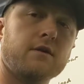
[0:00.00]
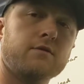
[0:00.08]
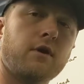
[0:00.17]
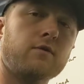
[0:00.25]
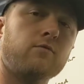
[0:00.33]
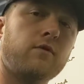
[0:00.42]

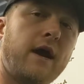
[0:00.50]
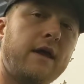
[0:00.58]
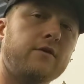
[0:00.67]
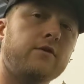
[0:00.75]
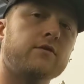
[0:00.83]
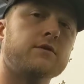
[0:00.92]
So I'd
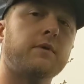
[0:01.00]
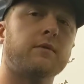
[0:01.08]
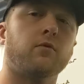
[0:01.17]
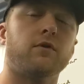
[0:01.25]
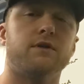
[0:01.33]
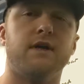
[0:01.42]
rather you
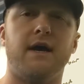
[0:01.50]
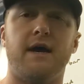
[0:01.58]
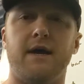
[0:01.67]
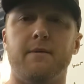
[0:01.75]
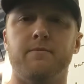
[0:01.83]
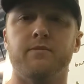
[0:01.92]
spend more
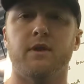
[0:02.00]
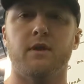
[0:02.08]
time